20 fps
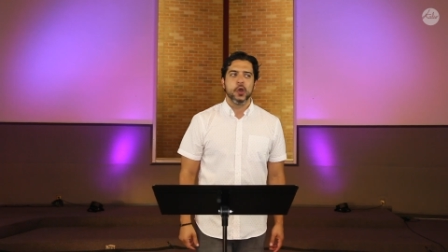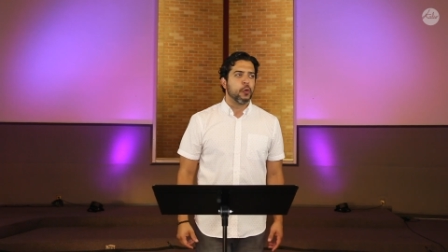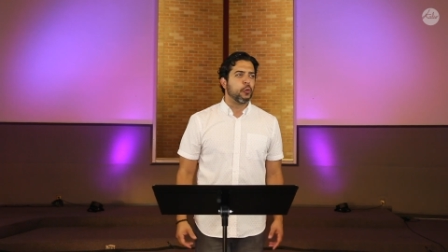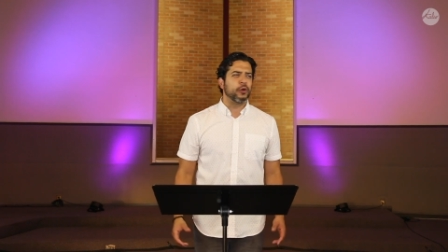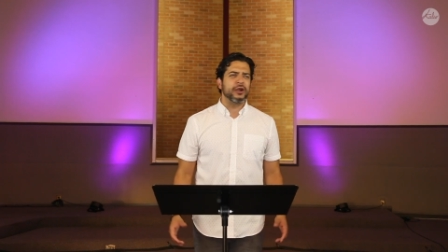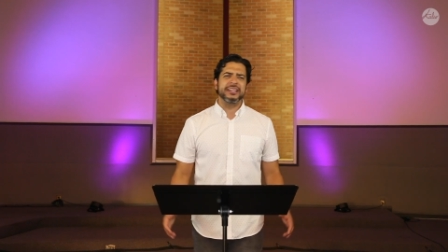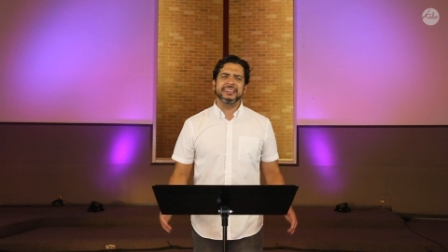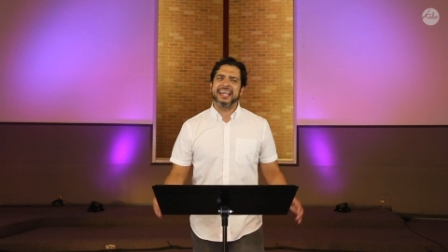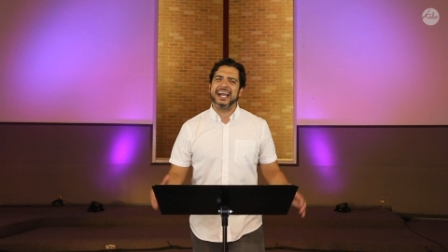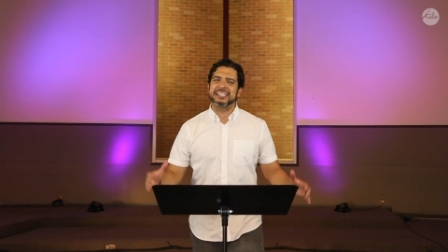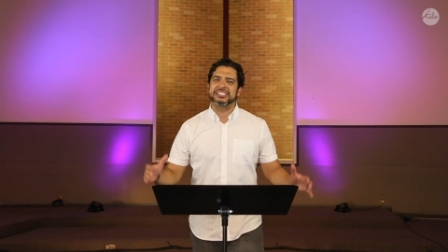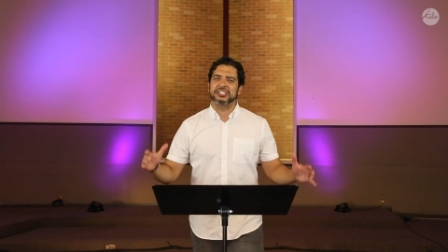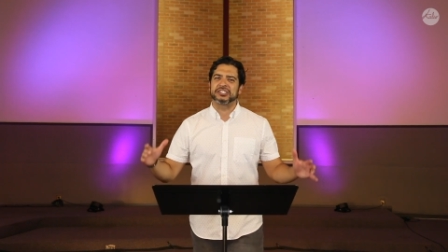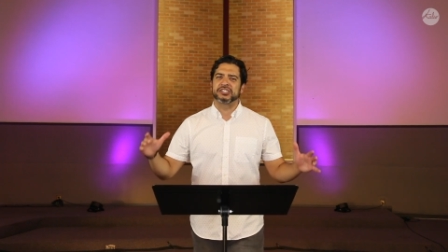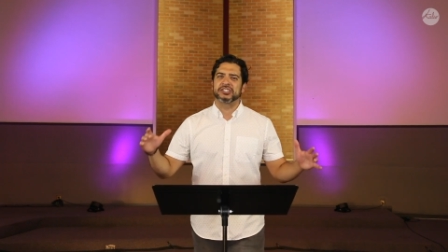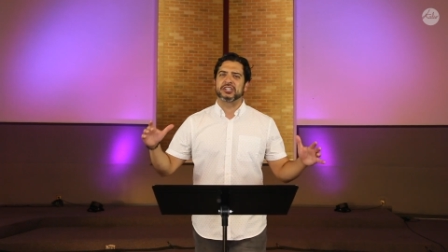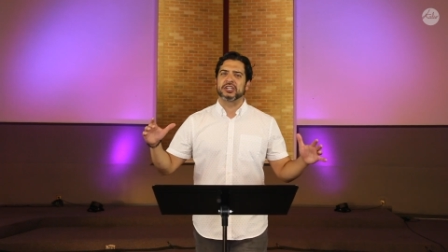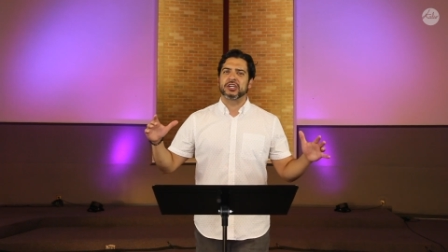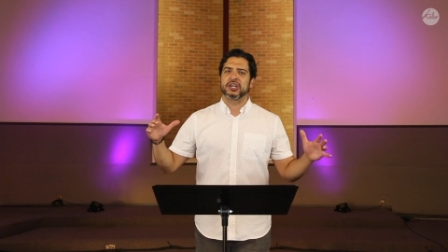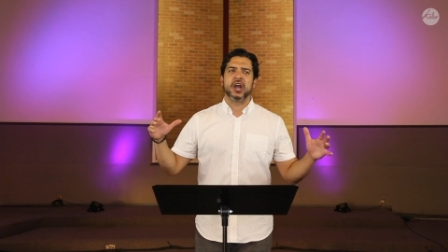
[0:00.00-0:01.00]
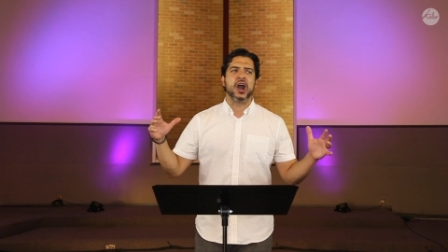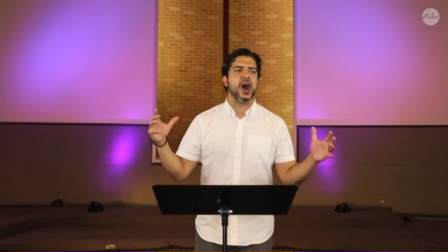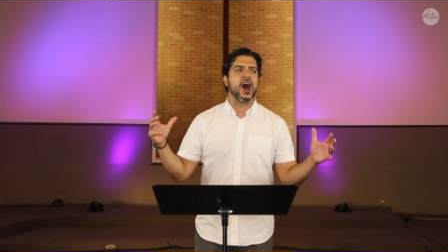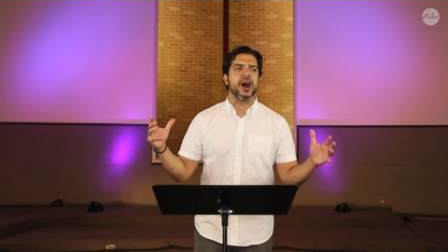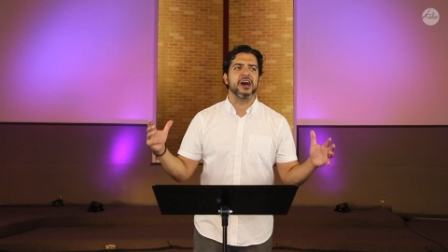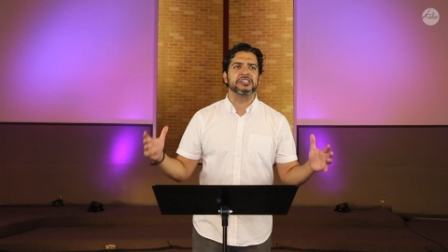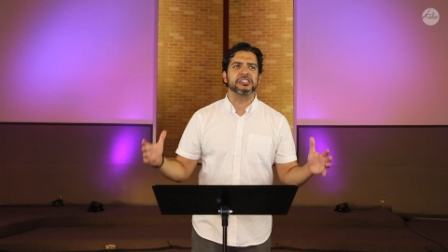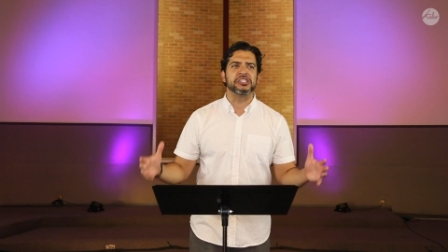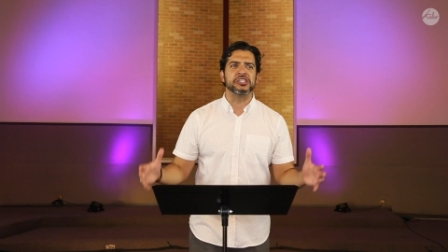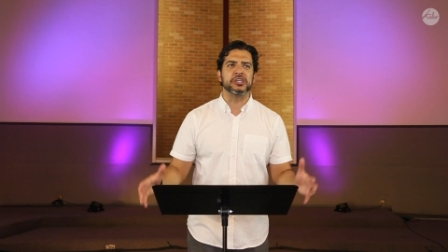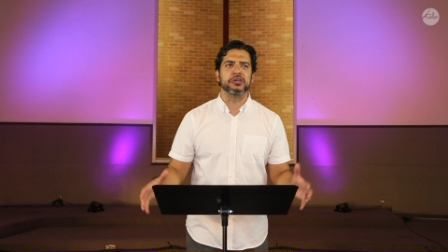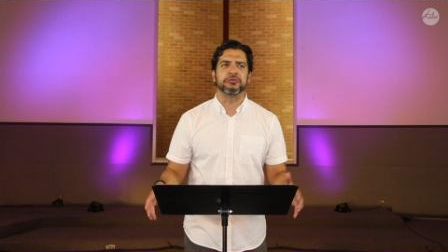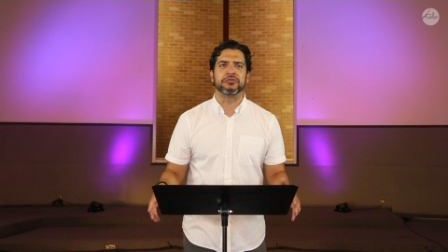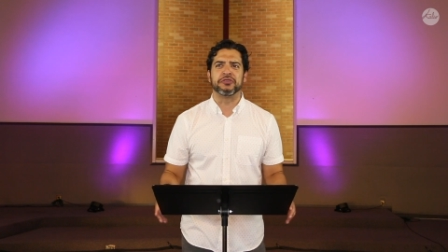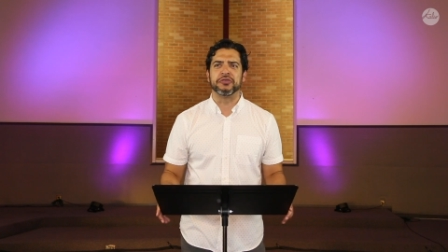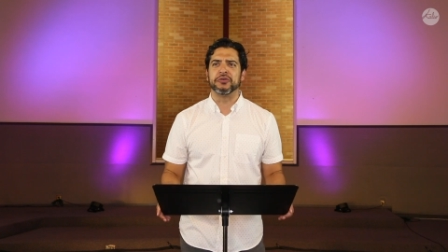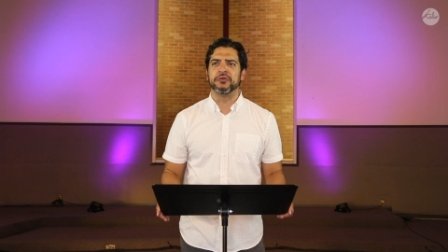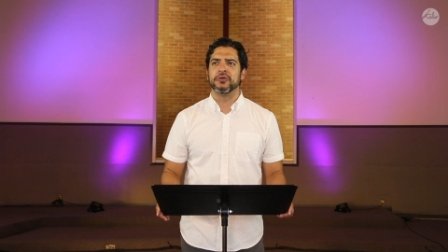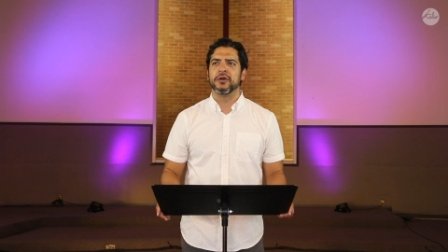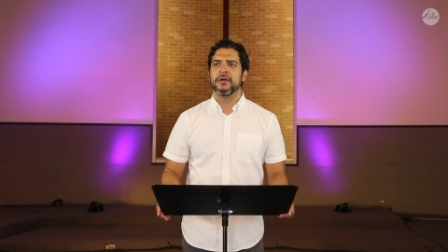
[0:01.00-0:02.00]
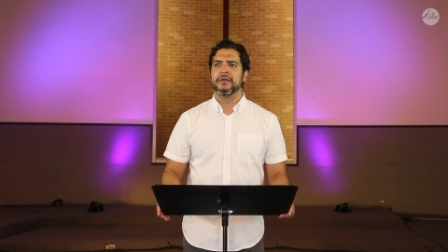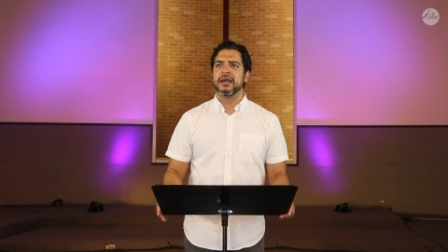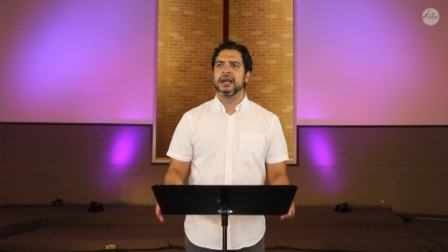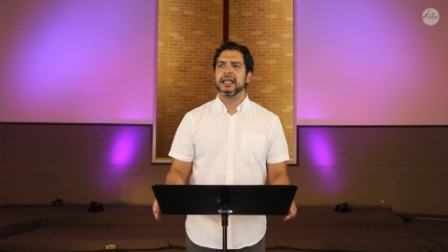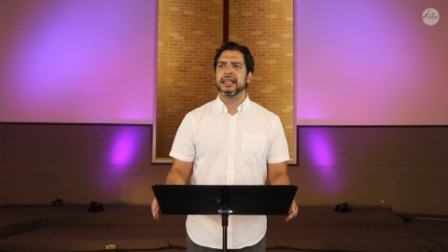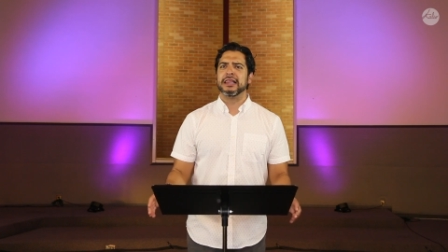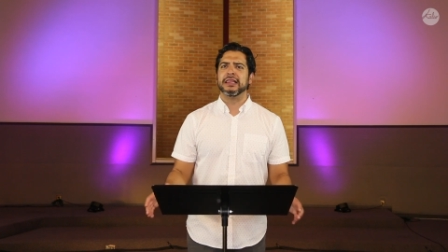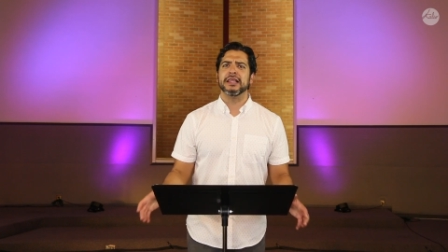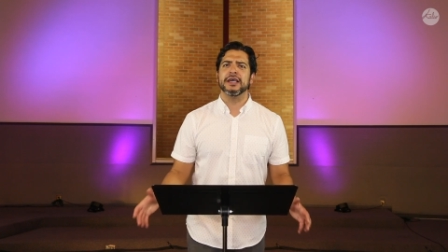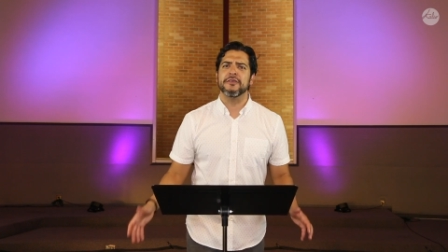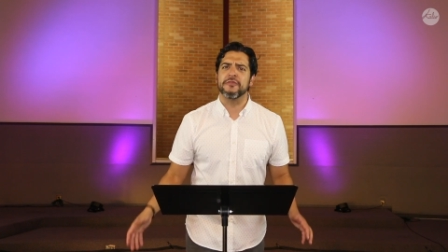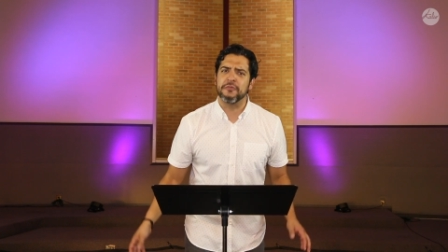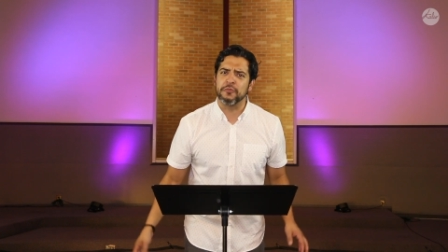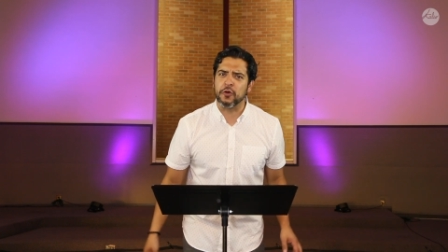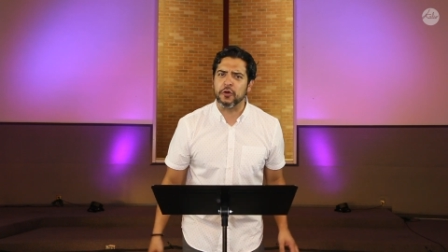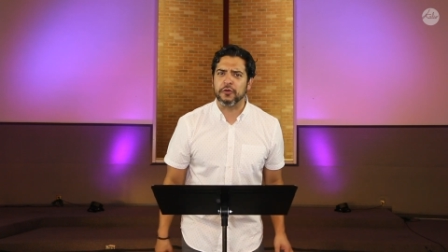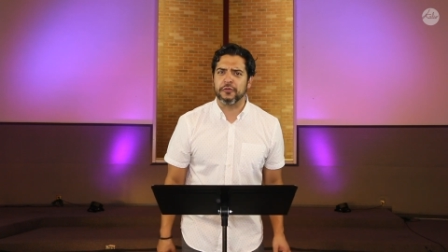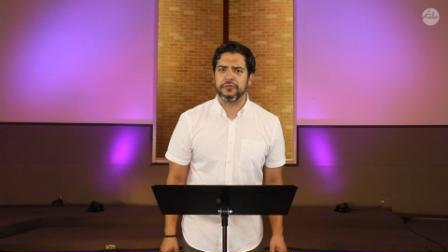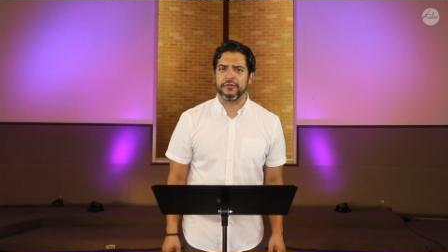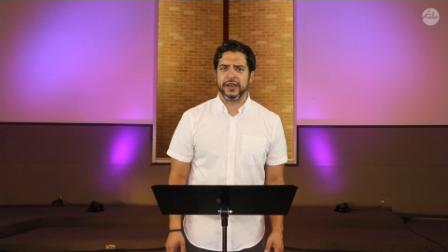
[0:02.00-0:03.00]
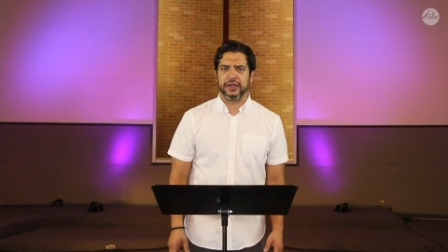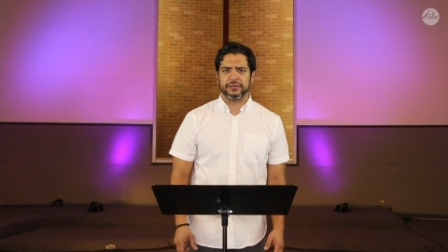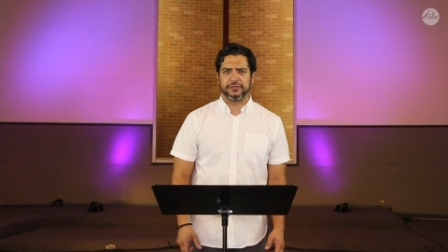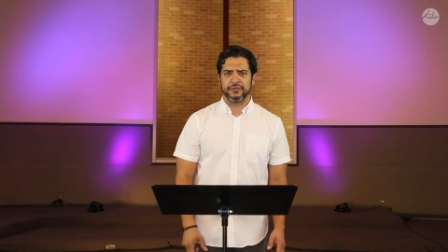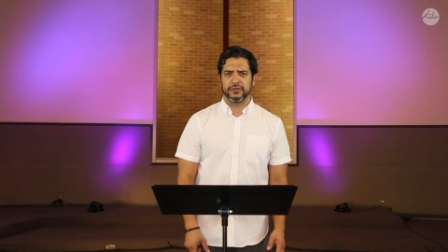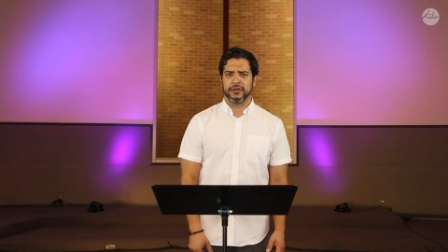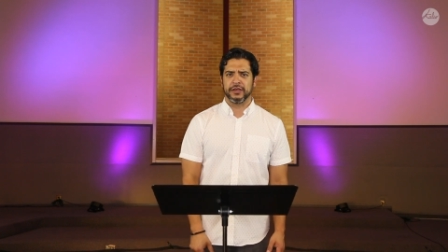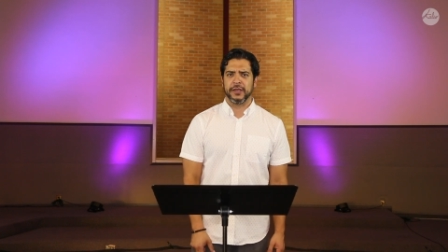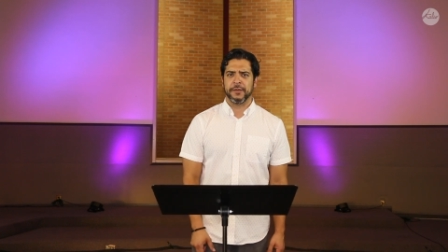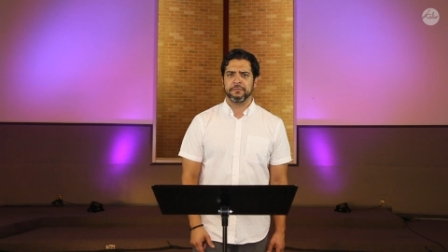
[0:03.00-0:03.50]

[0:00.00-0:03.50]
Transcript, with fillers: Wouldn't that just cause you to live more faithfully